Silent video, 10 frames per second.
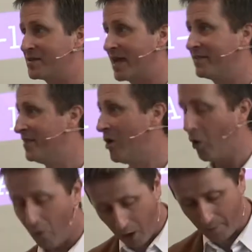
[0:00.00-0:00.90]
to send in the
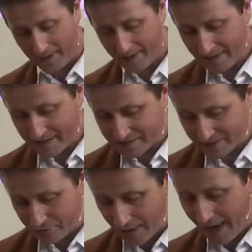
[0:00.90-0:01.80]
whole army
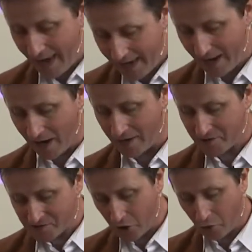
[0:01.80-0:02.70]
to Ai?
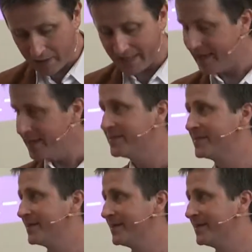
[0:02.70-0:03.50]
There's no need.